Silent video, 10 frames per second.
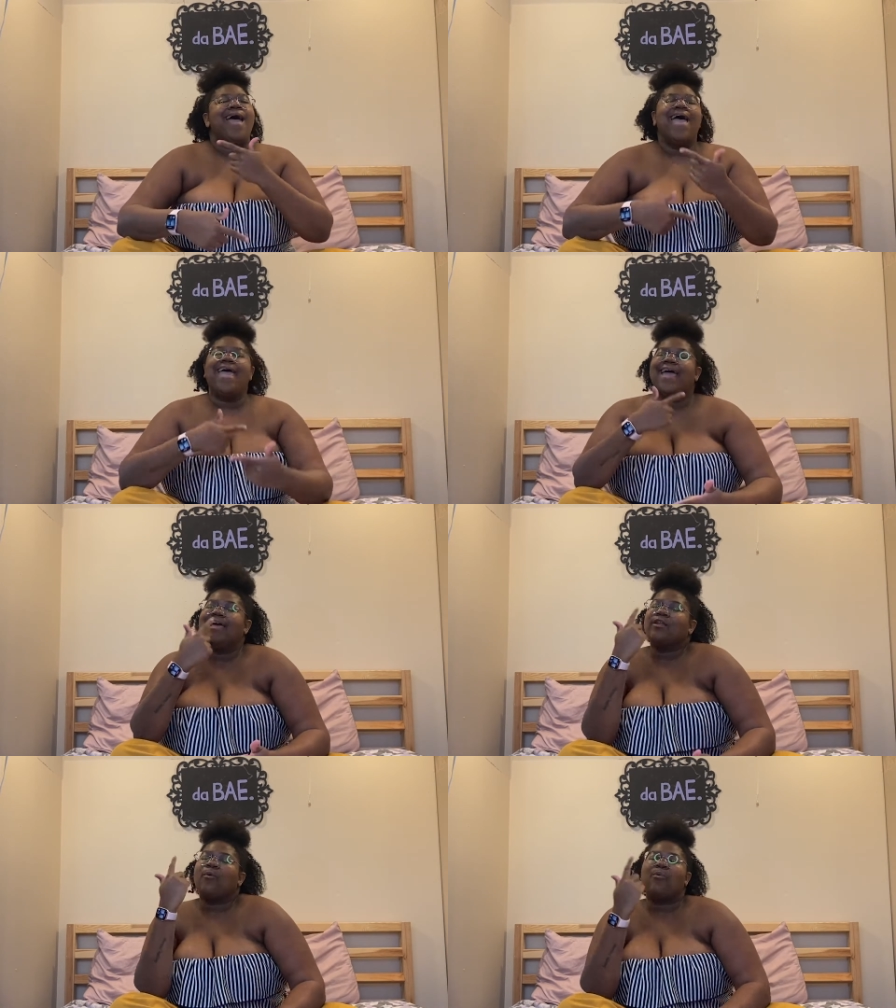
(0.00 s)

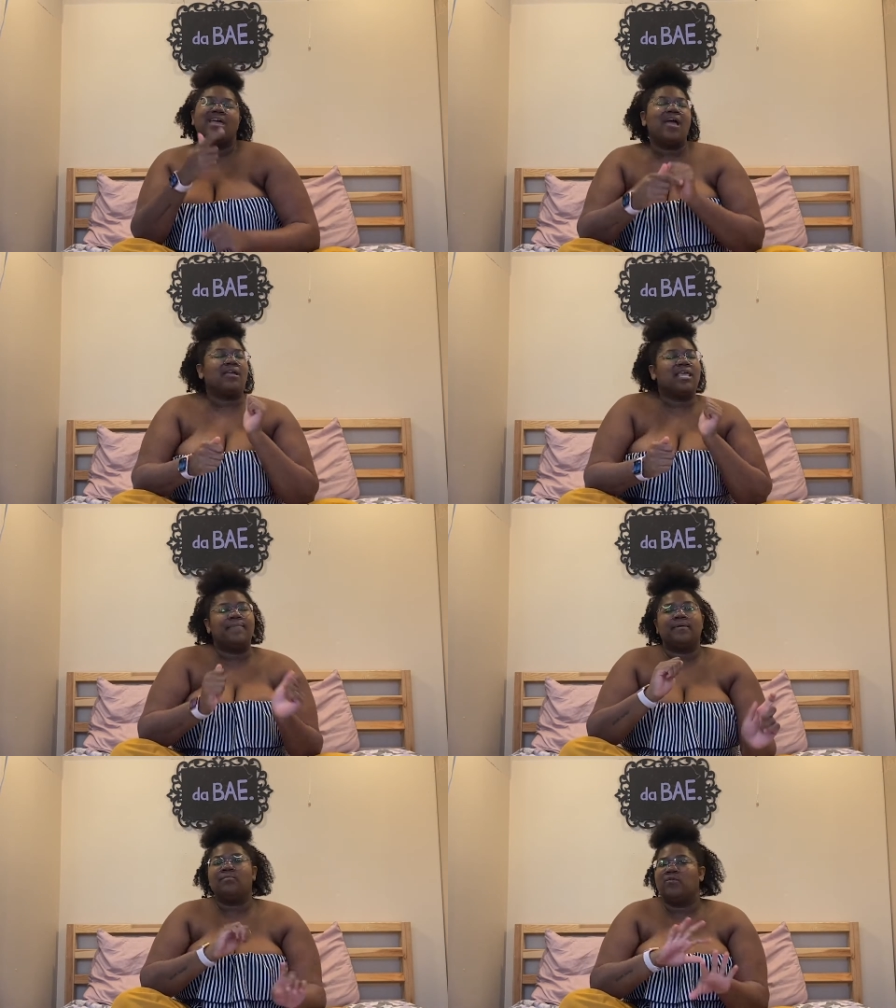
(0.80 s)
And we are
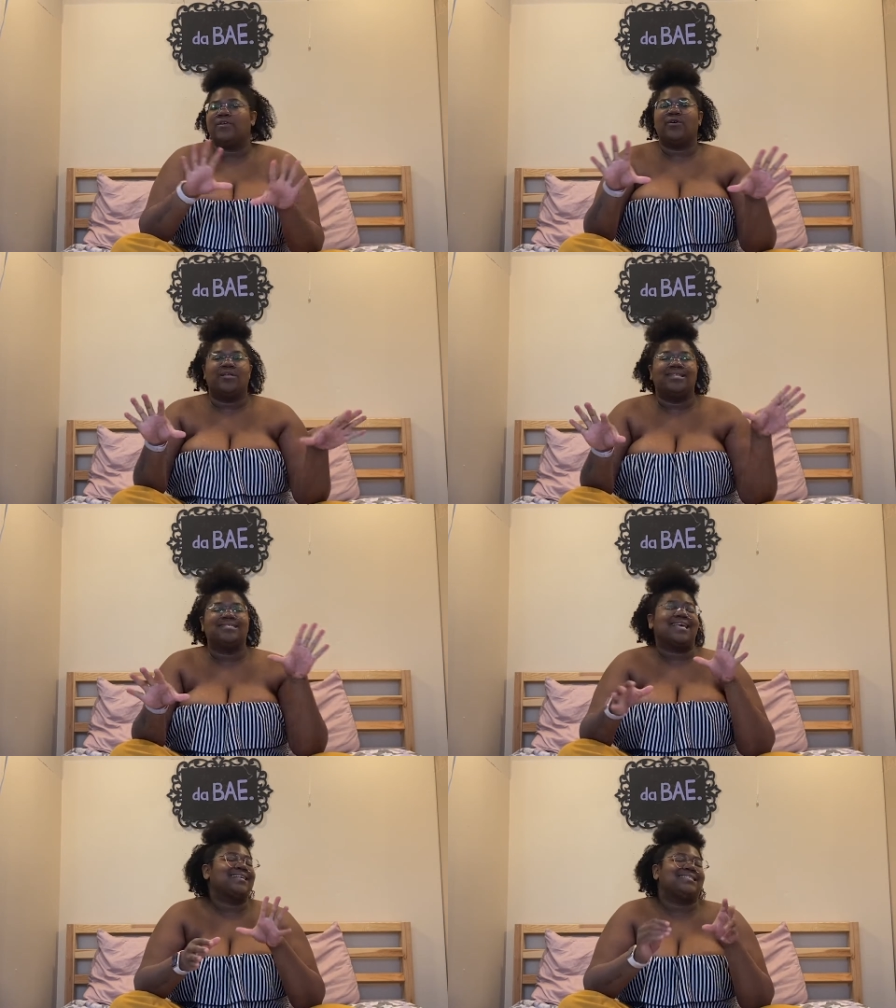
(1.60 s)
keeping moving on
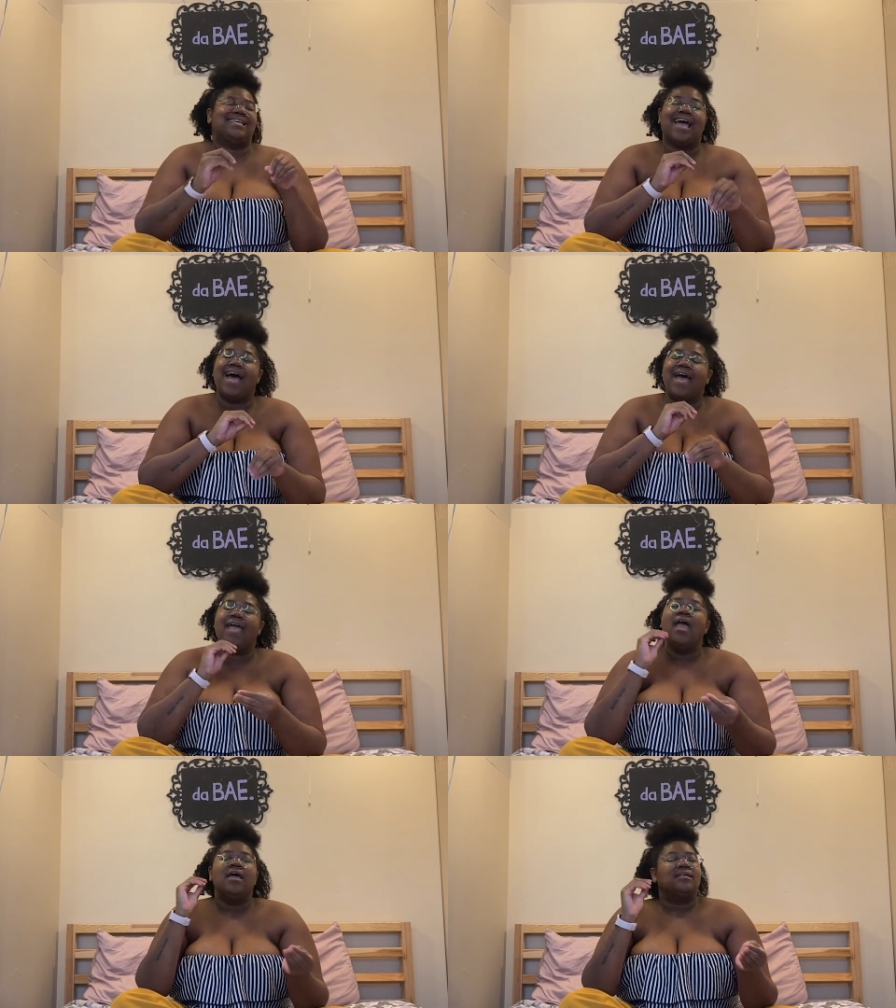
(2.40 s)
this
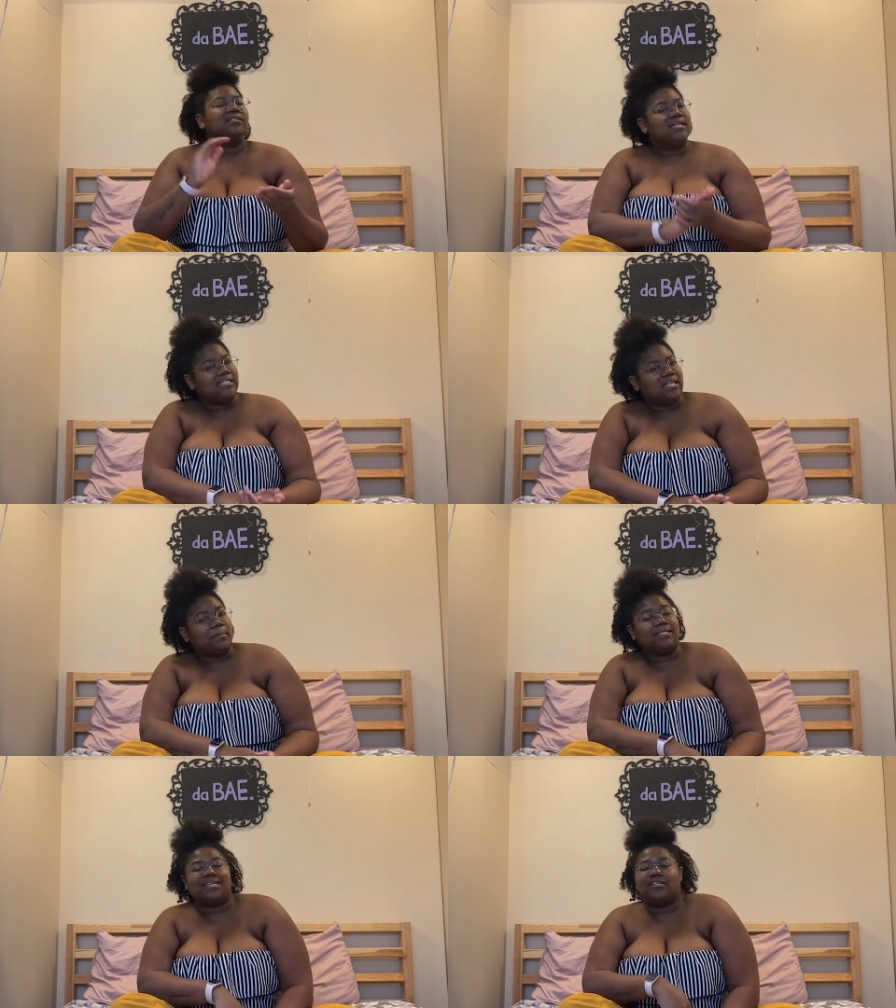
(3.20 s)
STI
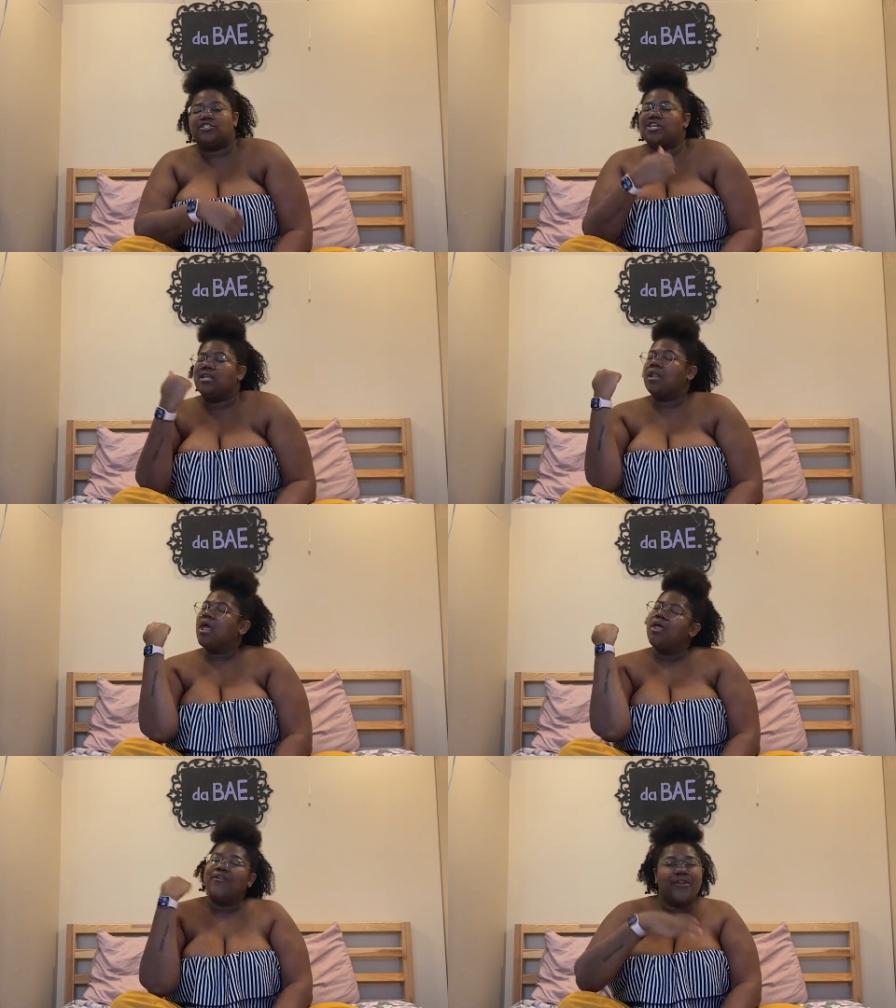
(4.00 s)
destigmatization,
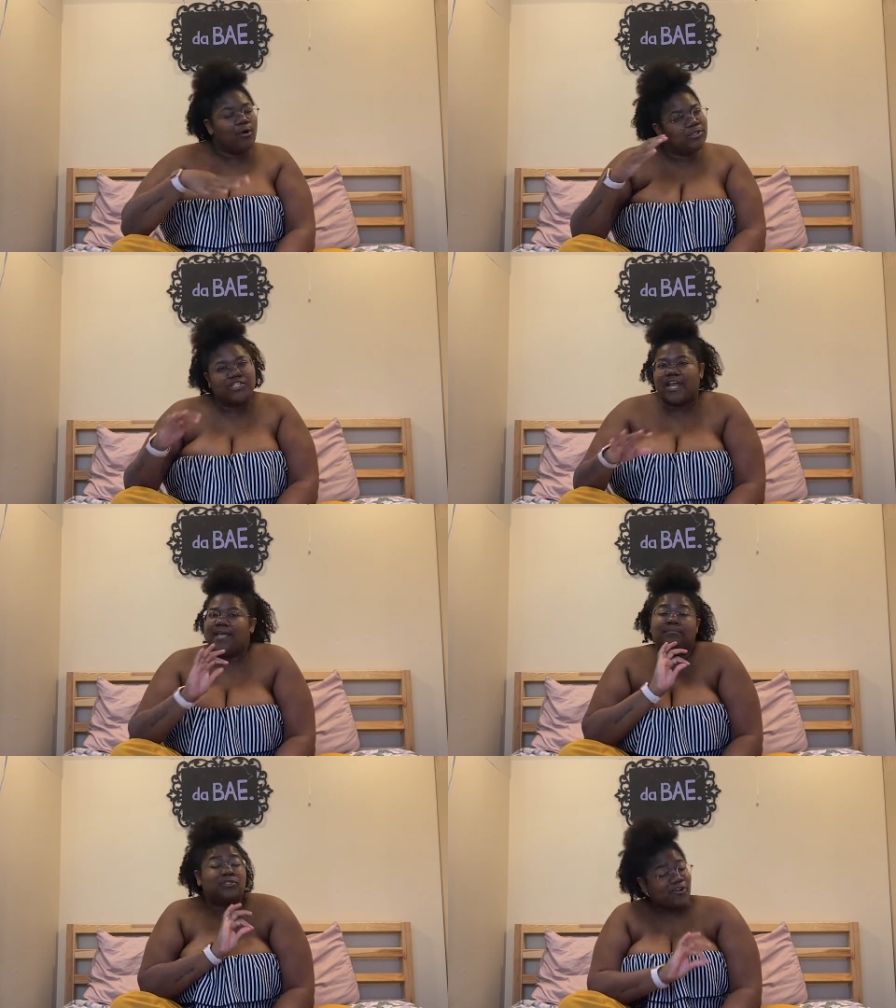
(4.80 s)
no
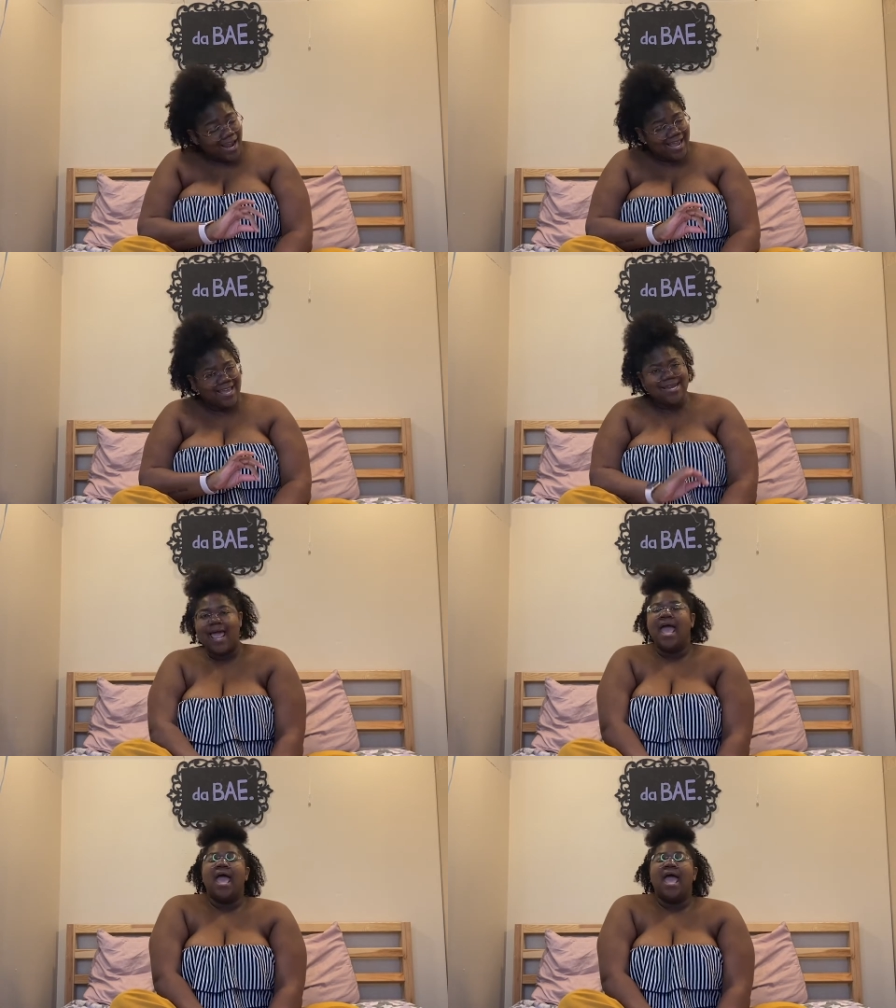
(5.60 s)
shame train.